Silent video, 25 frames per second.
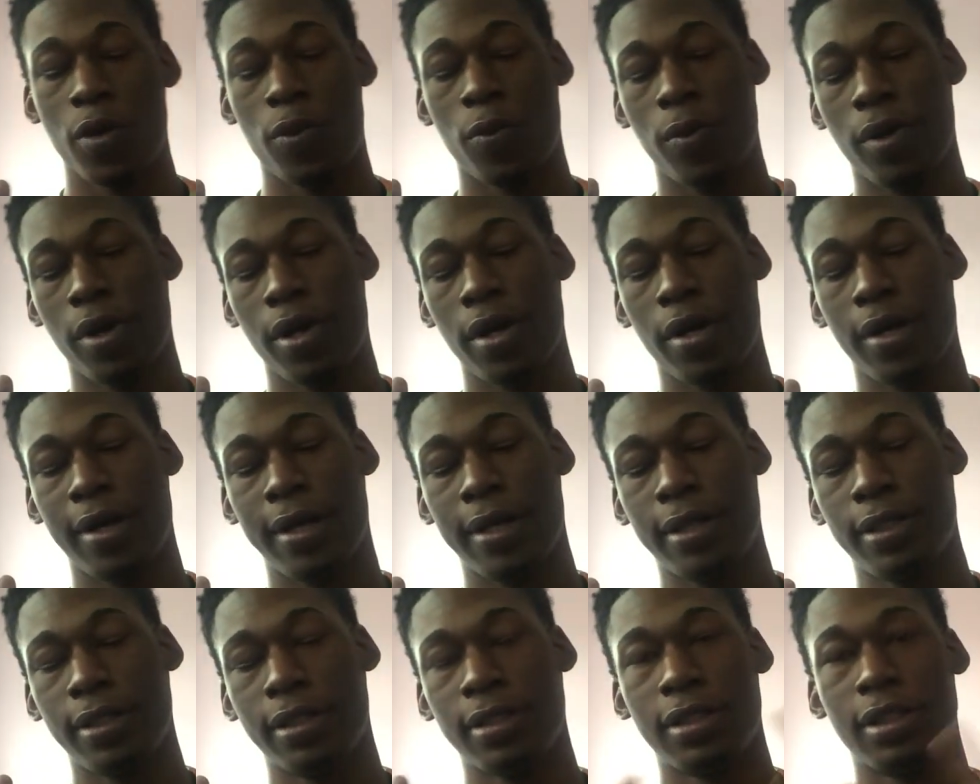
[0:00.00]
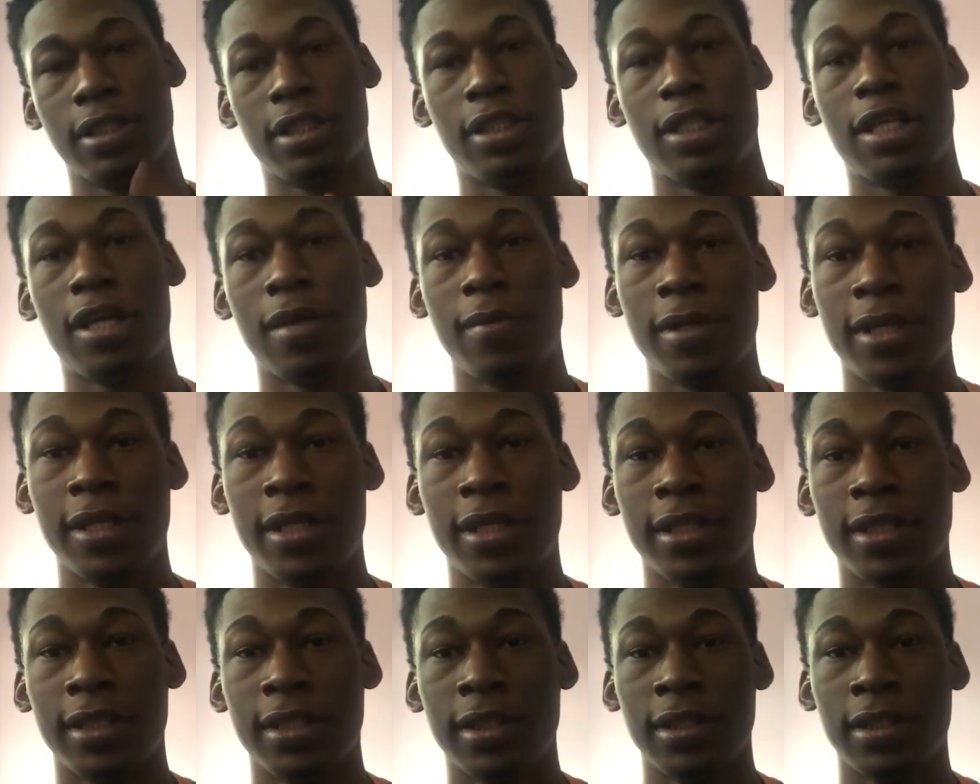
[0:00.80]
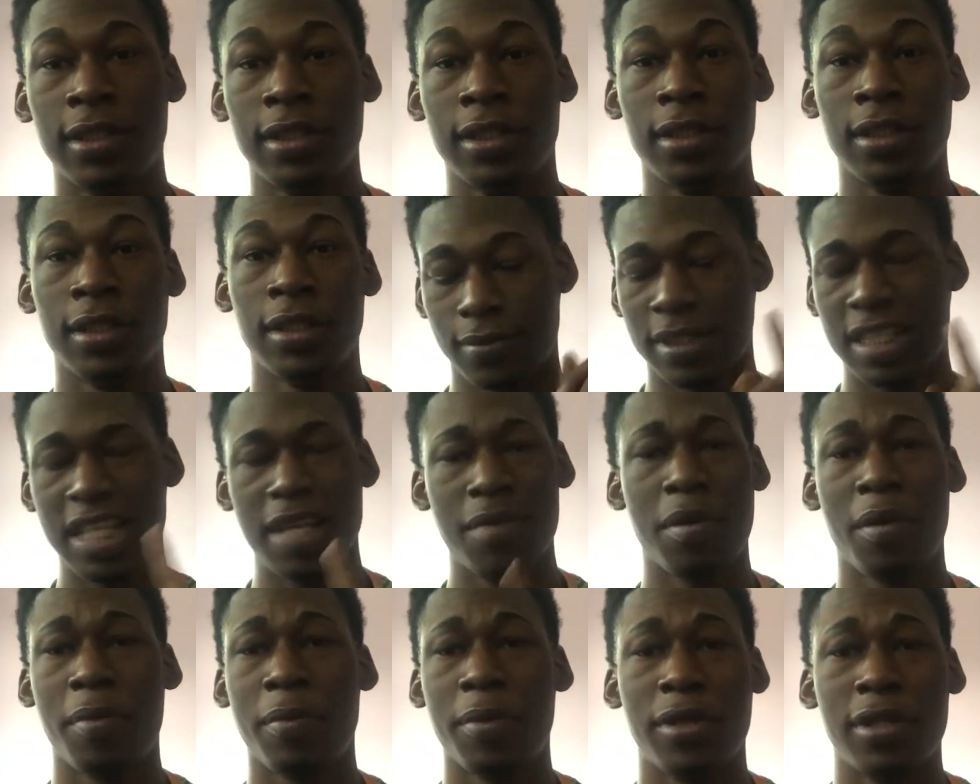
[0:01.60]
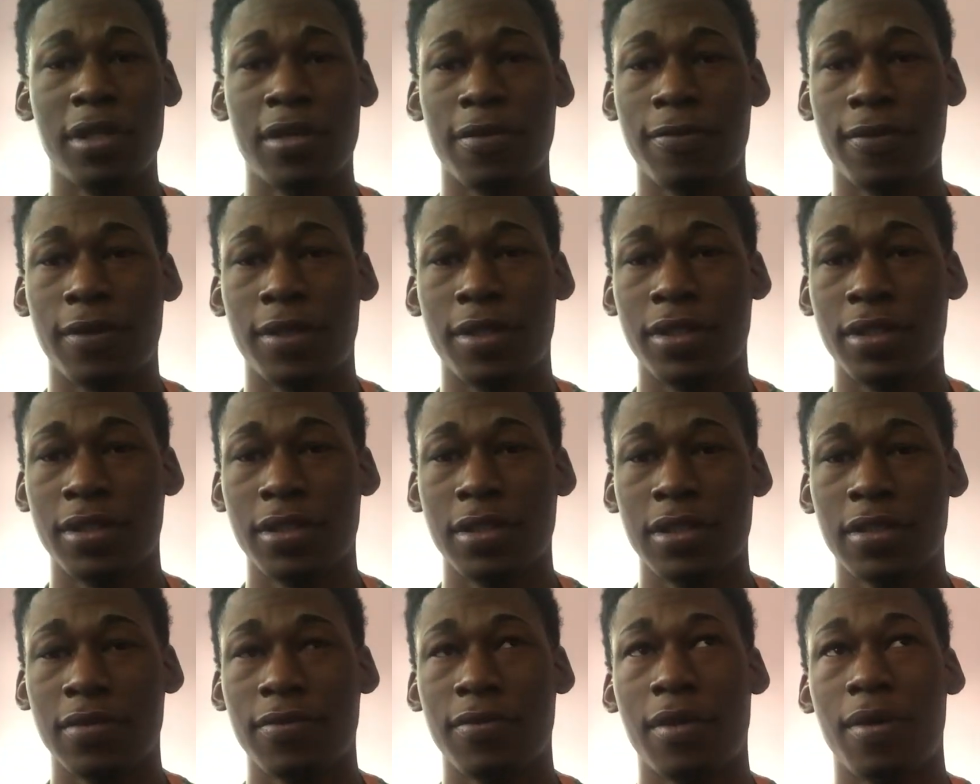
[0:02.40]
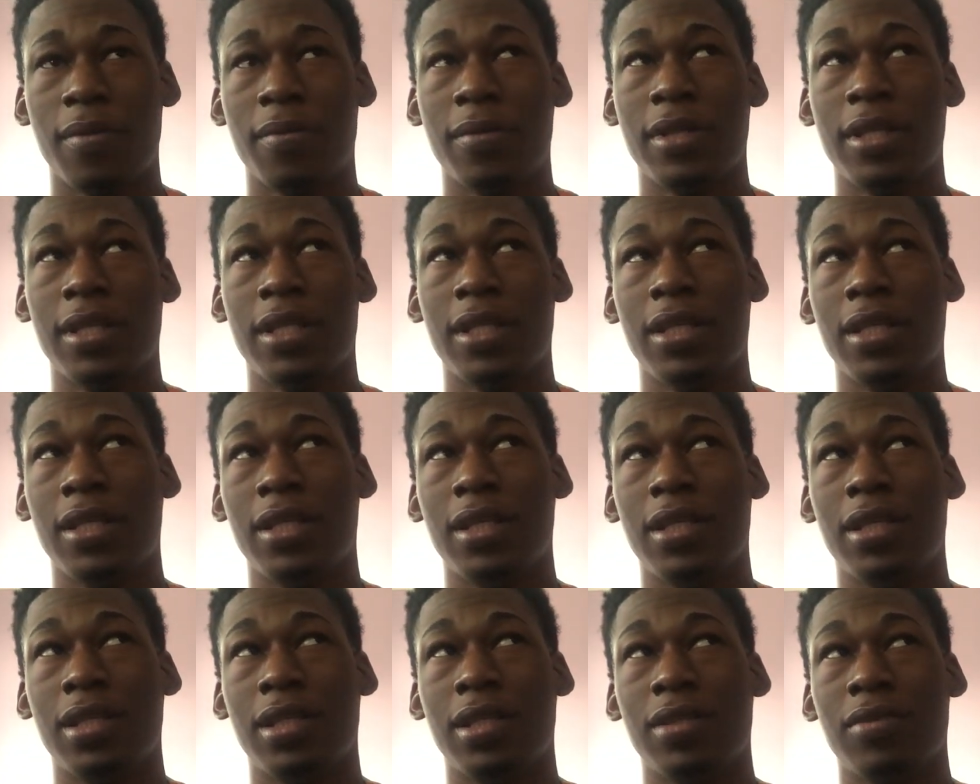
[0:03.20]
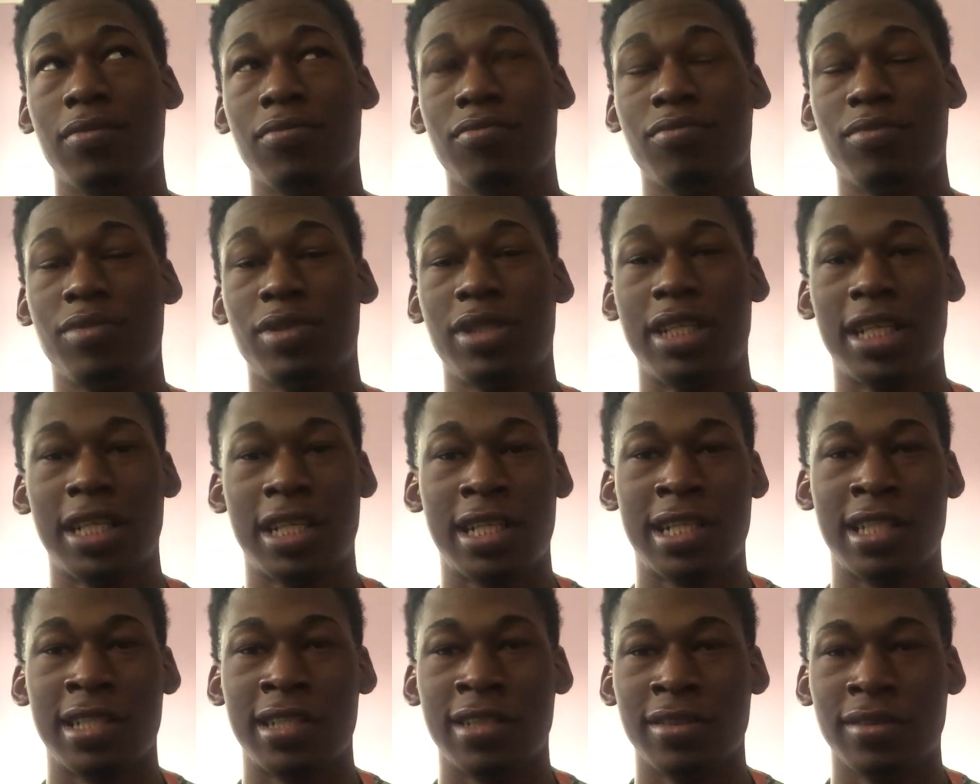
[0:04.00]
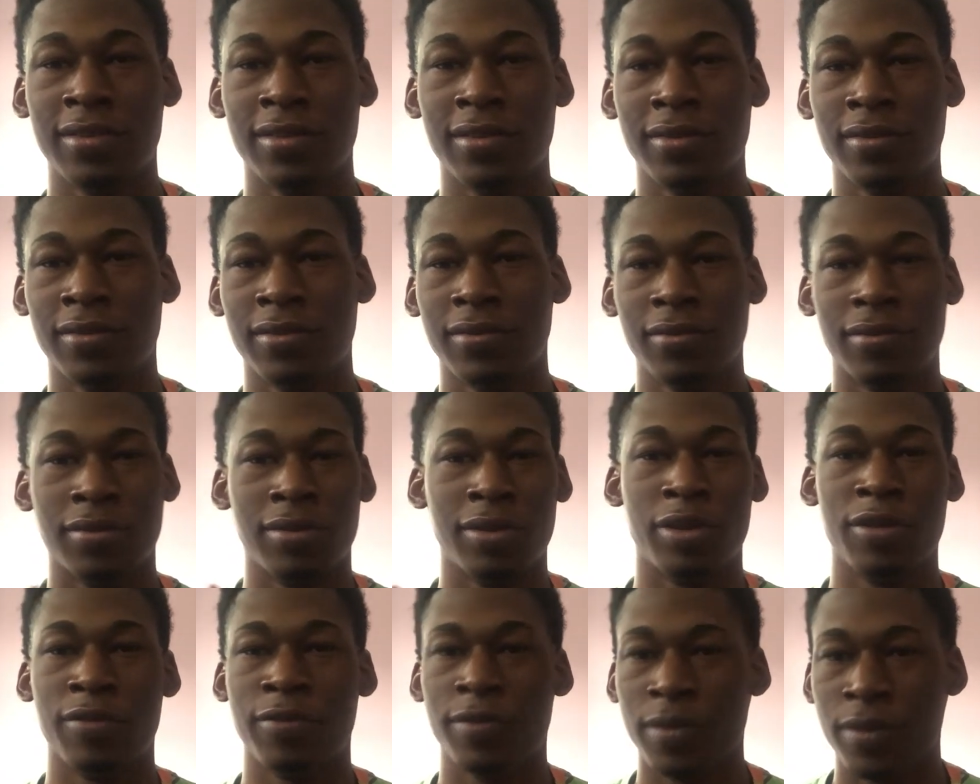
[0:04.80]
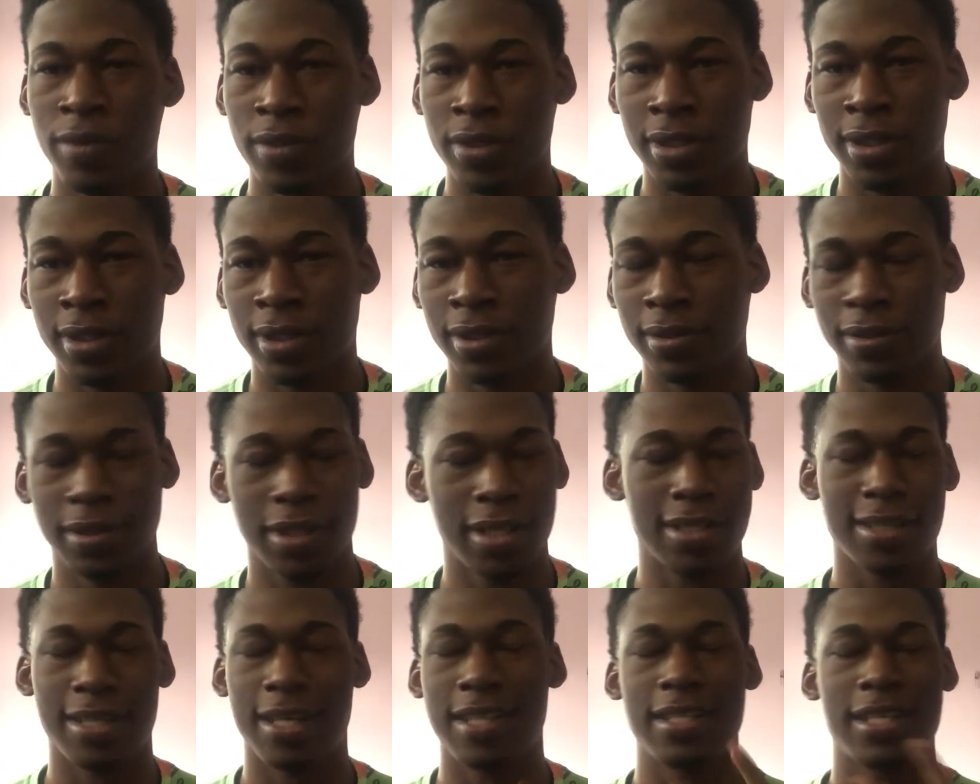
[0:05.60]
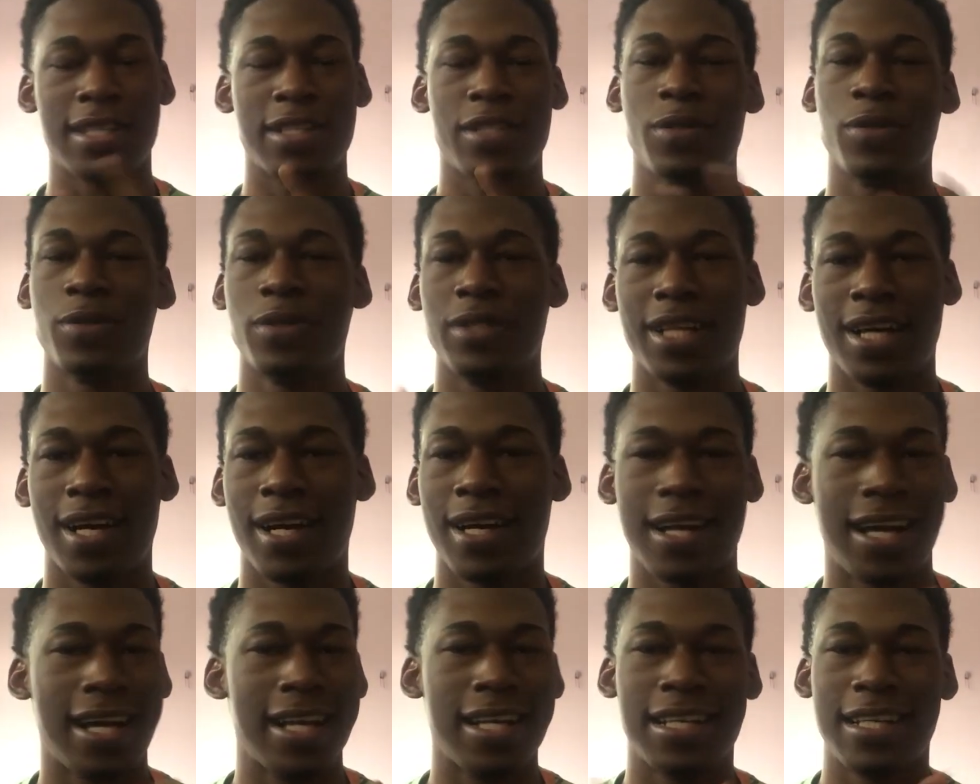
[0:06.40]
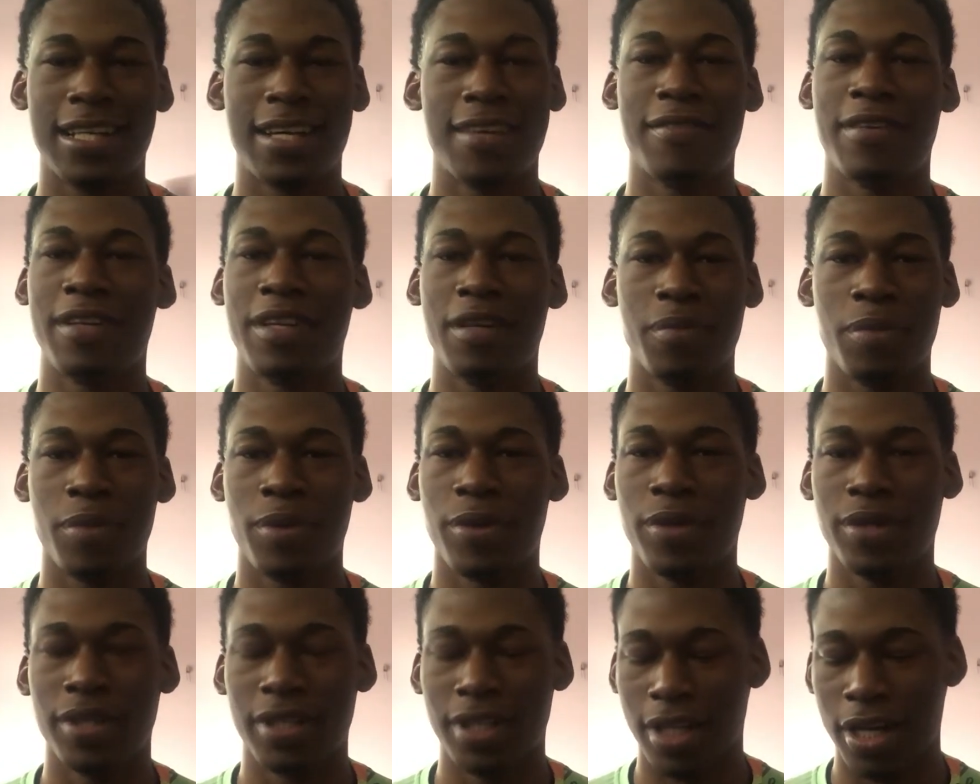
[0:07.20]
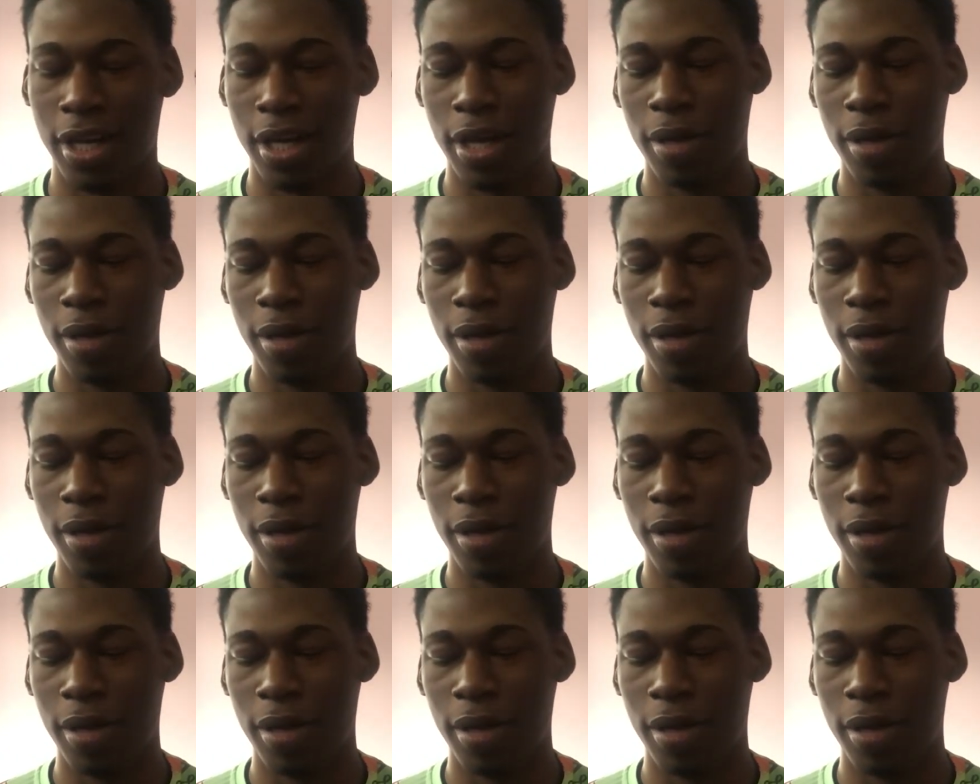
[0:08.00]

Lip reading: were job letter, same amount of funds from the second refusal, because as I told you, I didn't have any more,